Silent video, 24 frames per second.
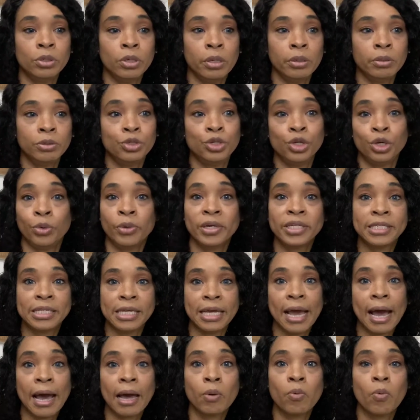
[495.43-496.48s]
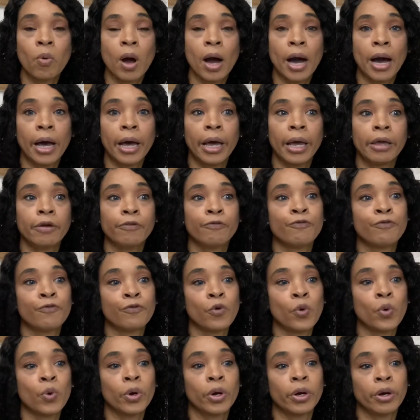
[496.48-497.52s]
do a DIY
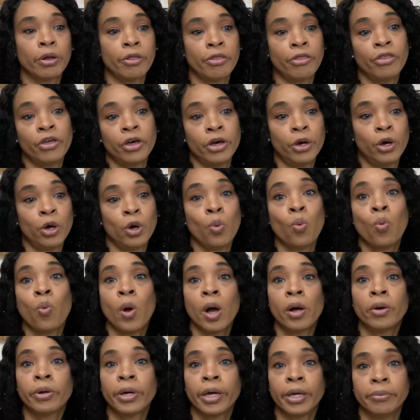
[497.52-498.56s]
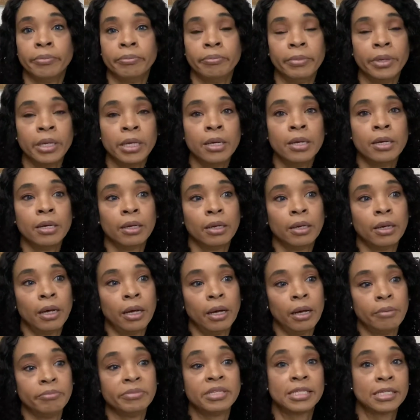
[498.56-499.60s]
for the welcome
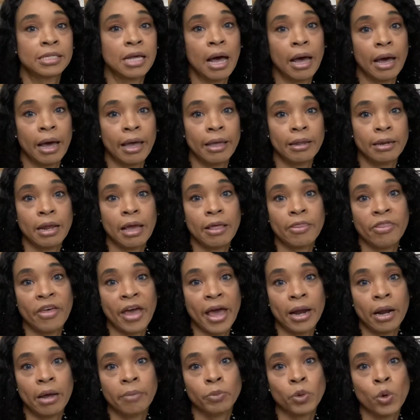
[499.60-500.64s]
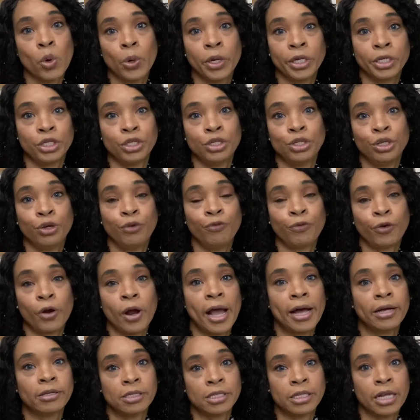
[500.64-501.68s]
sign that I'm going to do for
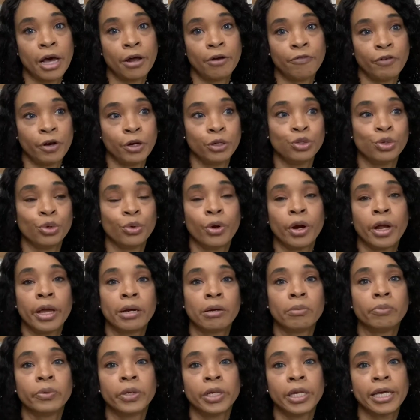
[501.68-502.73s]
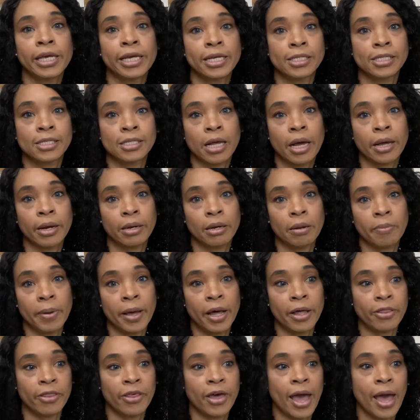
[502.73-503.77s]
outside of our door, and I'm really excited
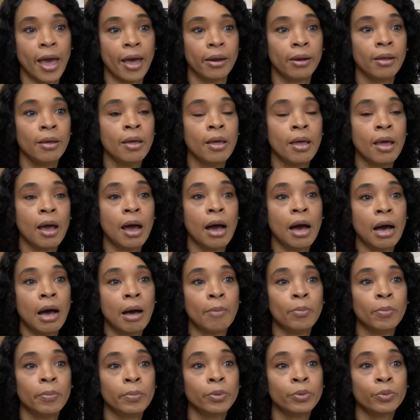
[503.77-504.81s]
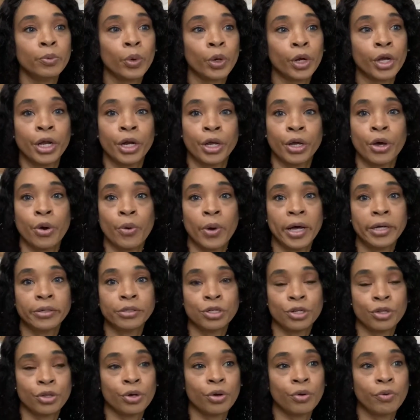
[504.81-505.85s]
about that. We're going to go out to
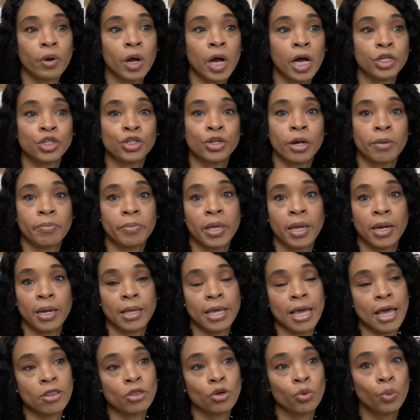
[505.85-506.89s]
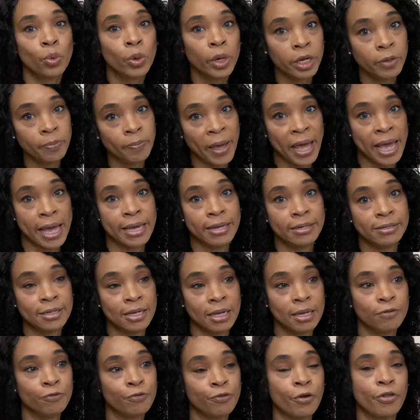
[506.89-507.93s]
the garage, and I'm going to get the wood
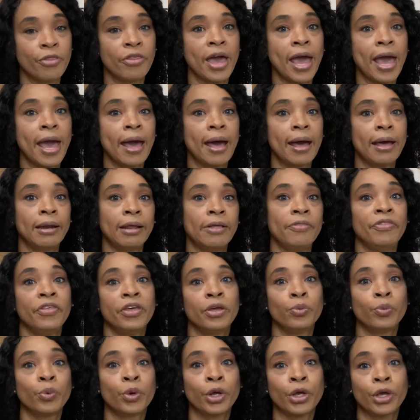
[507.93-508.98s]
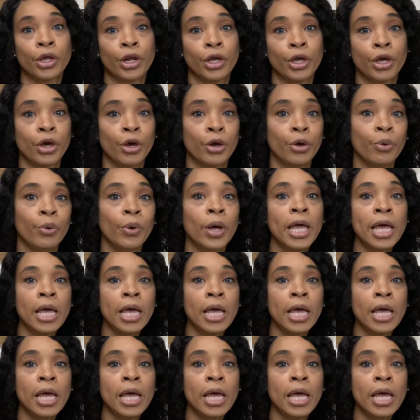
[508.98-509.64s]
painted for that, and then we're going to go